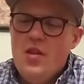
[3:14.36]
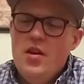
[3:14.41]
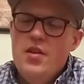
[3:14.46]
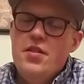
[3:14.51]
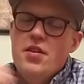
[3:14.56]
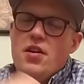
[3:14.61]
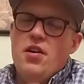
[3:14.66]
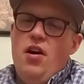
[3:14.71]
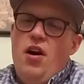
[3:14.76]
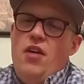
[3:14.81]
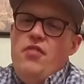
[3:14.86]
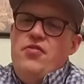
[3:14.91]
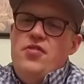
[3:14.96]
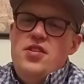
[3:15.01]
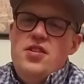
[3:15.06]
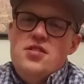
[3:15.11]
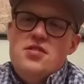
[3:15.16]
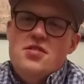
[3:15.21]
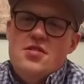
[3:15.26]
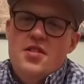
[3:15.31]

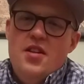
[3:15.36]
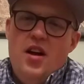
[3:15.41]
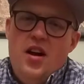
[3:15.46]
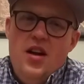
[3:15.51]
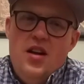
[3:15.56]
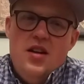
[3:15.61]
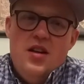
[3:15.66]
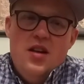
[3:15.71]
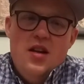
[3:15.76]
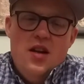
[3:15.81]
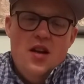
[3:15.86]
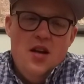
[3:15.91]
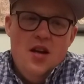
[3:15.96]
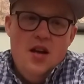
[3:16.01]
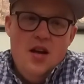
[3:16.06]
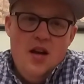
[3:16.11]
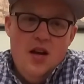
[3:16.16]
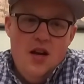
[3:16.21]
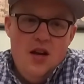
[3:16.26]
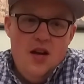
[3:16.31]
coffee is not,
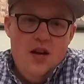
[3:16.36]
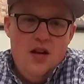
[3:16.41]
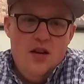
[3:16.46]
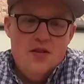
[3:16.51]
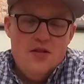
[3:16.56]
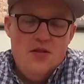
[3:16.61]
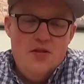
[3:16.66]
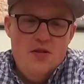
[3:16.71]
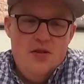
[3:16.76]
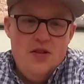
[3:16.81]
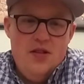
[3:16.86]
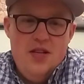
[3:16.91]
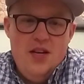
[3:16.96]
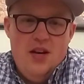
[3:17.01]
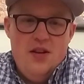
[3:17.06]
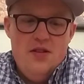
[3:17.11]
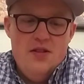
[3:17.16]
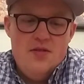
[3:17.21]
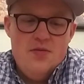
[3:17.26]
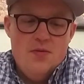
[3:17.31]
so you could
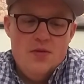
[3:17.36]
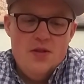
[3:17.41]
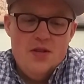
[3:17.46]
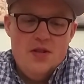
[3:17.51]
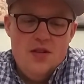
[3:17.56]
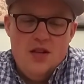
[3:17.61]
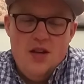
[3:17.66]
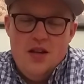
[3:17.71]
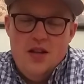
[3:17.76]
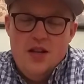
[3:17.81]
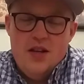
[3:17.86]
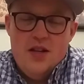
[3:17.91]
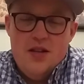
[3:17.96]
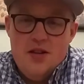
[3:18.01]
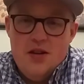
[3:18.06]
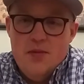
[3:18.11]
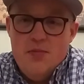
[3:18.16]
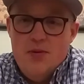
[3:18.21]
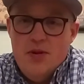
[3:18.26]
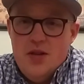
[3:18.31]
tell this one's not
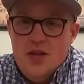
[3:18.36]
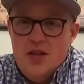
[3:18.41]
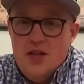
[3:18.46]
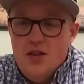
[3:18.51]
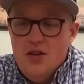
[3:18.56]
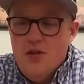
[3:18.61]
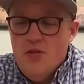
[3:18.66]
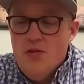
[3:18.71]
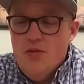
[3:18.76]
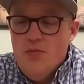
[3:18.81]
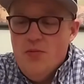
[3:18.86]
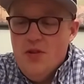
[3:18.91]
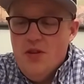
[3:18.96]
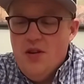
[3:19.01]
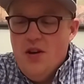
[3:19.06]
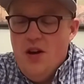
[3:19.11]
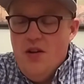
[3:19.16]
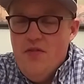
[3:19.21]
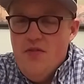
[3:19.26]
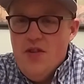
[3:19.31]
like completely loaded with
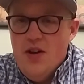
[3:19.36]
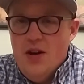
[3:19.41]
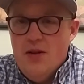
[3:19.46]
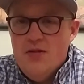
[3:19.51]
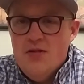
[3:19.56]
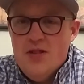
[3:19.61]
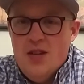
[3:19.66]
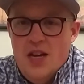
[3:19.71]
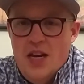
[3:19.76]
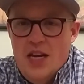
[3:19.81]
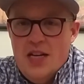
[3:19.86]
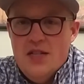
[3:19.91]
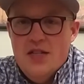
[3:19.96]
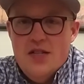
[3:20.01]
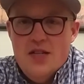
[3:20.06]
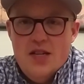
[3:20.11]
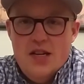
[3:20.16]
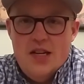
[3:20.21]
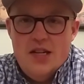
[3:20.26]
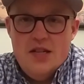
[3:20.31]
coffee. I would say it has a
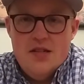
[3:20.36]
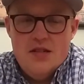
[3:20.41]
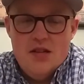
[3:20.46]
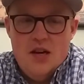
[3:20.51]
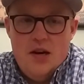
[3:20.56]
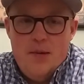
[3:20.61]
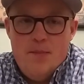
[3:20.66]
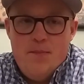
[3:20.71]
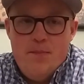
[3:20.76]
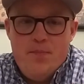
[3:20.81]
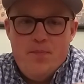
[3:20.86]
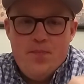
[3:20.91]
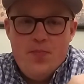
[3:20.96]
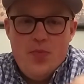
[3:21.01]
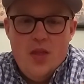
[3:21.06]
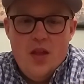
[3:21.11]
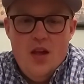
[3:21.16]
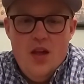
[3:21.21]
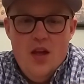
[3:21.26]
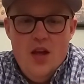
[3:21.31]
nice
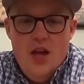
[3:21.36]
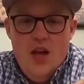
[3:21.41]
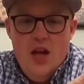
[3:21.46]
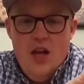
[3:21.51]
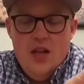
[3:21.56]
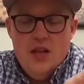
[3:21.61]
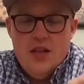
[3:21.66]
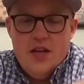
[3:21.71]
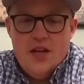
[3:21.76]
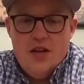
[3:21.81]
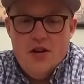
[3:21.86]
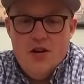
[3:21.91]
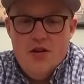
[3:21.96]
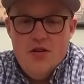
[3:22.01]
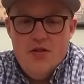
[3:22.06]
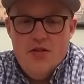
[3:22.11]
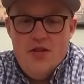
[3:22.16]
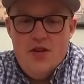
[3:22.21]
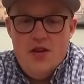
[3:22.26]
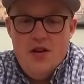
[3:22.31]
like
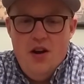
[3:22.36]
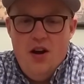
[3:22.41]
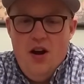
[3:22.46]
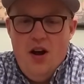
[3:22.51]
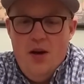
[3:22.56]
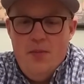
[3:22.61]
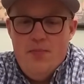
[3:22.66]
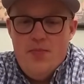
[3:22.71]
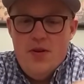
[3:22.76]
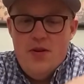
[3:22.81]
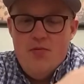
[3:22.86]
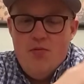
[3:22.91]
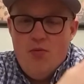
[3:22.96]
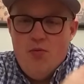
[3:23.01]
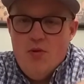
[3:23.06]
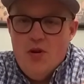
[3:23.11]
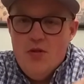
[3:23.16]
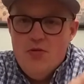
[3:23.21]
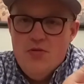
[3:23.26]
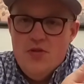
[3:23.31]
earthy, hoppy,
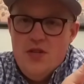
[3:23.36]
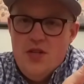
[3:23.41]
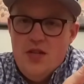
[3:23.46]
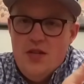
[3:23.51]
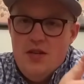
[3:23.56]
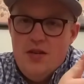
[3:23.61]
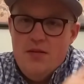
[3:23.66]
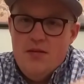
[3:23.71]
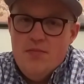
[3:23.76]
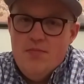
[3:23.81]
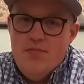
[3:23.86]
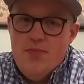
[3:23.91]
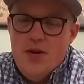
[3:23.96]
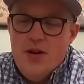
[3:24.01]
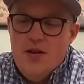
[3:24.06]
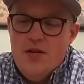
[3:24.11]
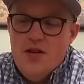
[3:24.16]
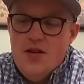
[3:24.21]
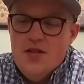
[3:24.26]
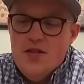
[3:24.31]
roasty
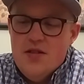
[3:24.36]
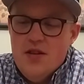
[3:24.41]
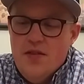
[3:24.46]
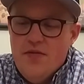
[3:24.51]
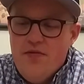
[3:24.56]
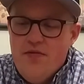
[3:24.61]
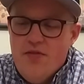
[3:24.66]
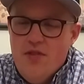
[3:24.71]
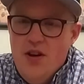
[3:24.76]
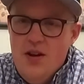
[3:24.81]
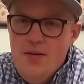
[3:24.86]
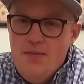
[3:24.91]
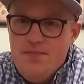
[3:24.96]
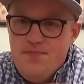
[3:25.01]
bitterness up front.